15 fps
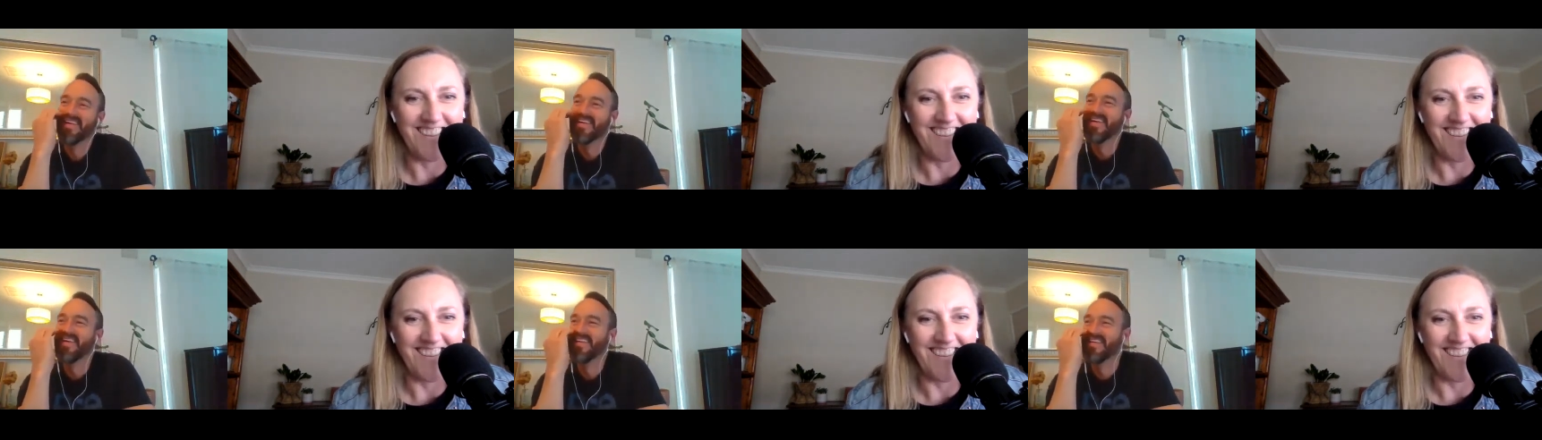
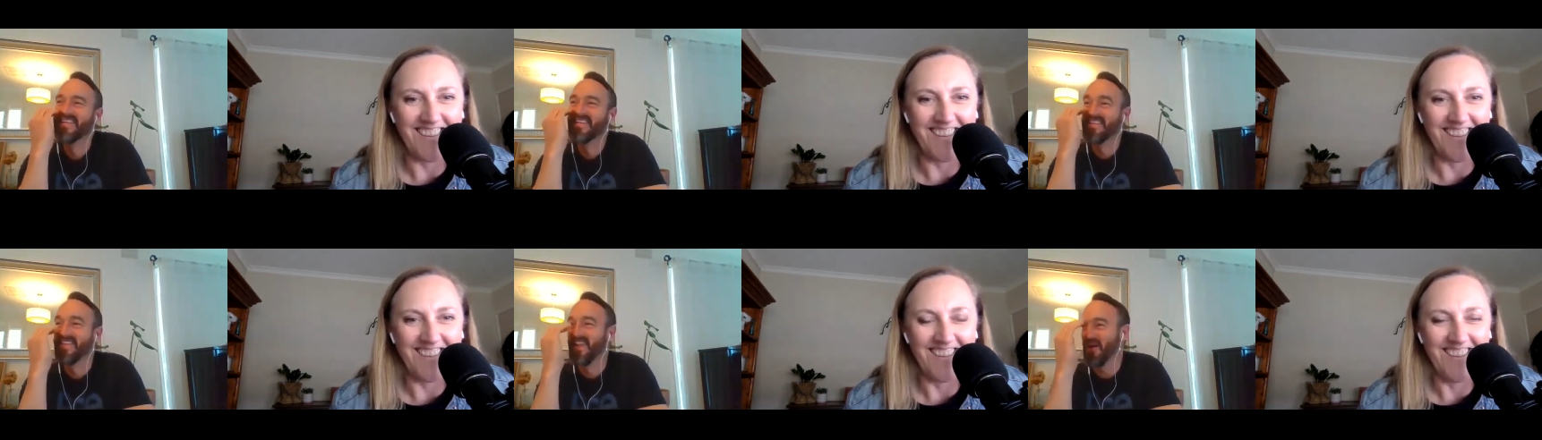Speaker 1: no,
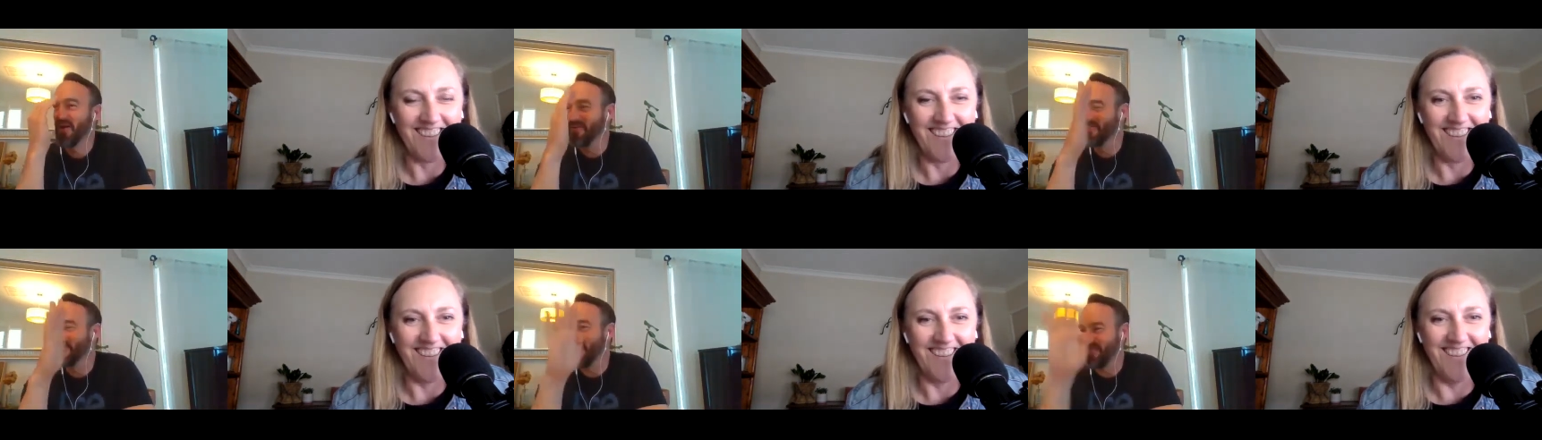
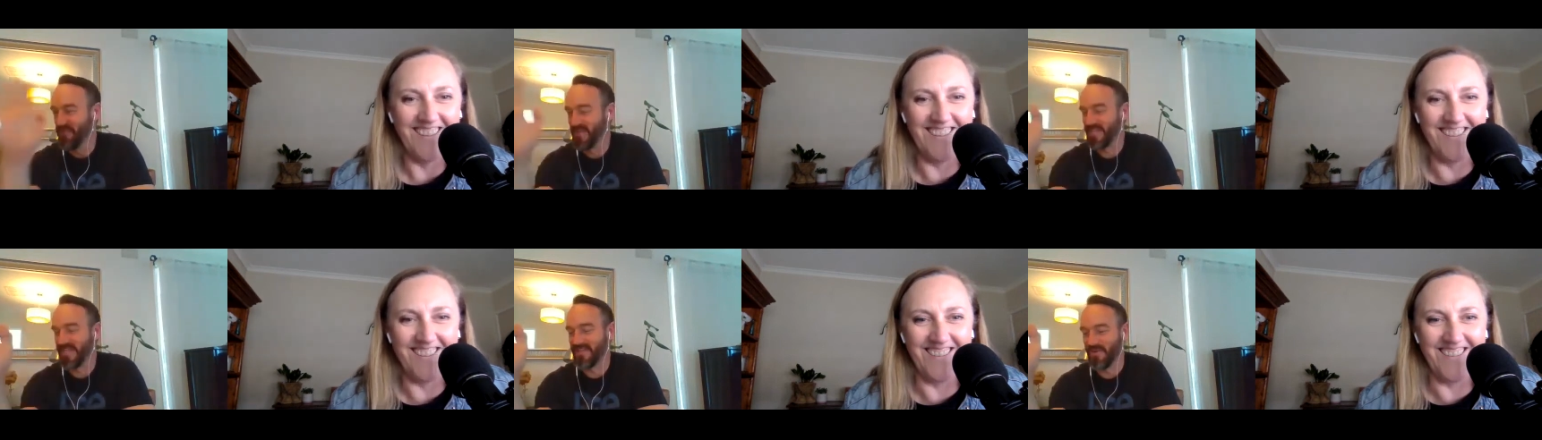
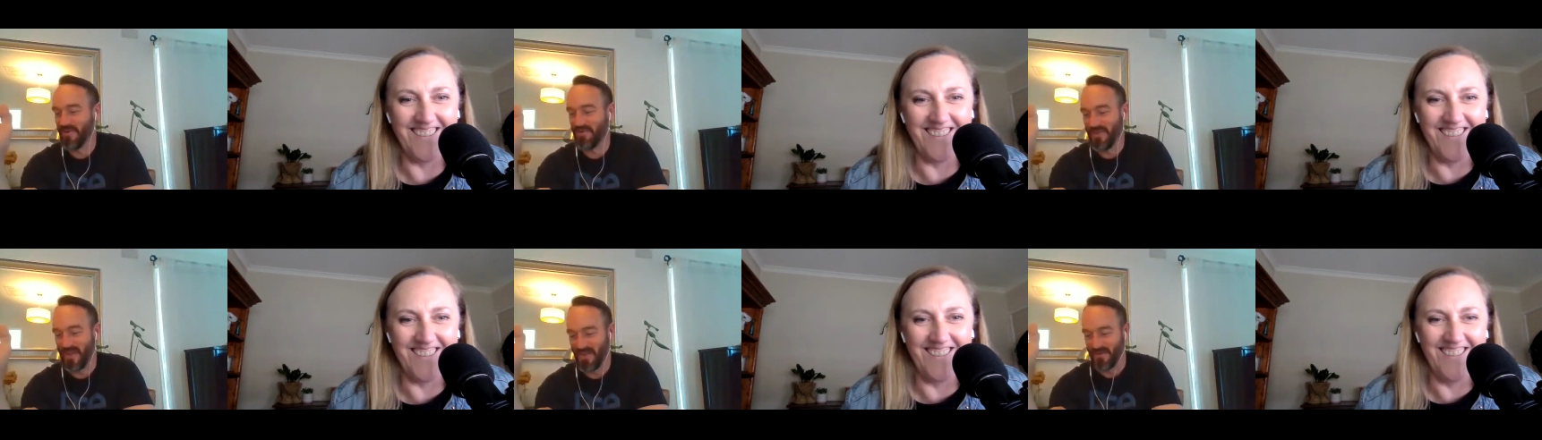definitely
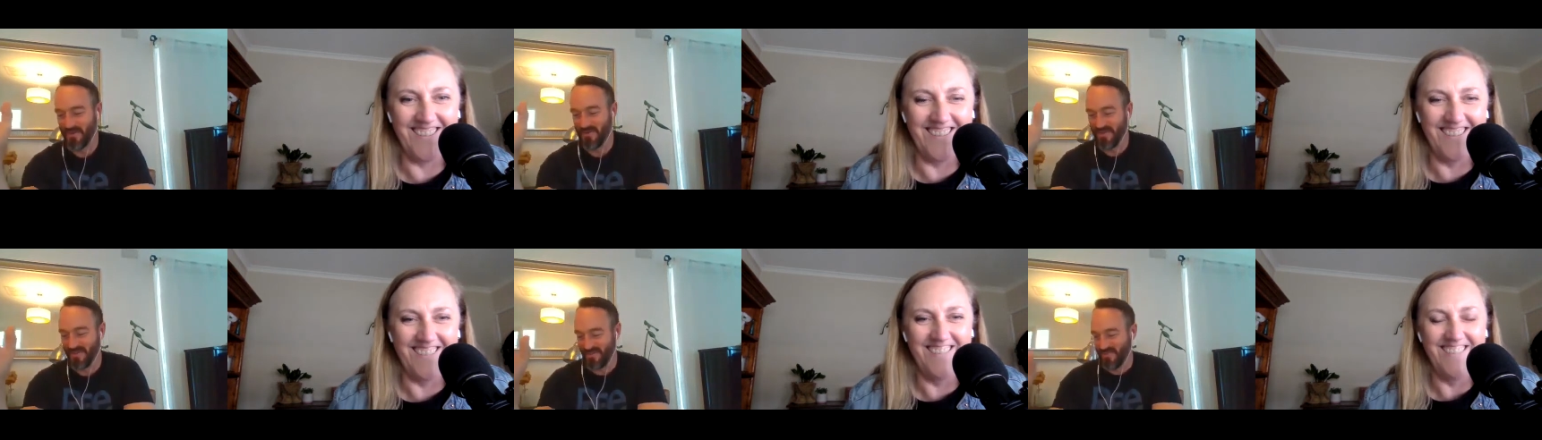not. Thank
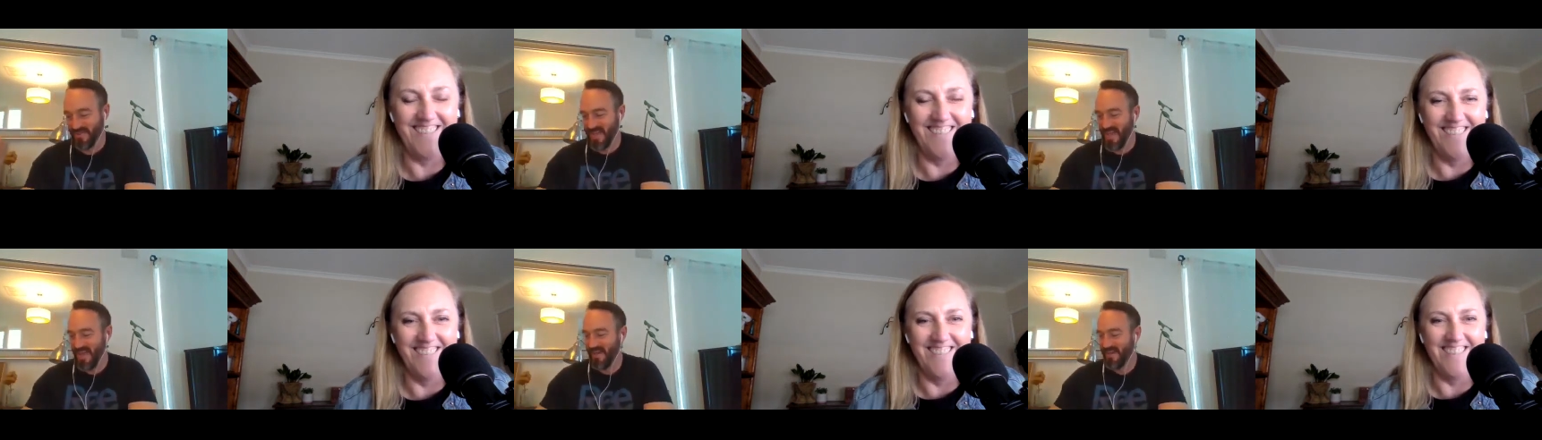goodness for
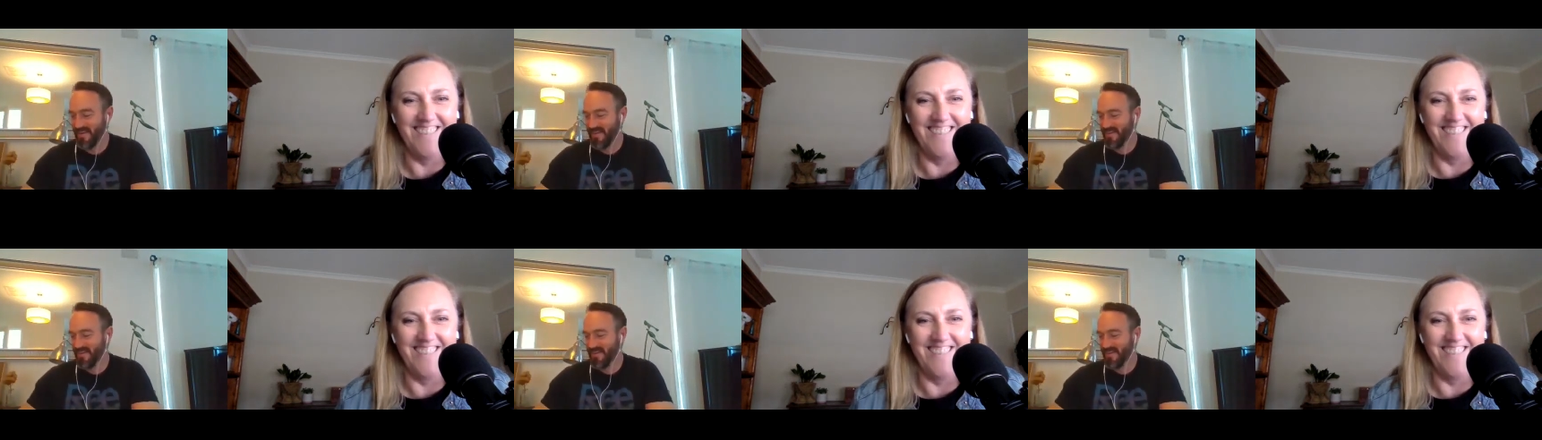that.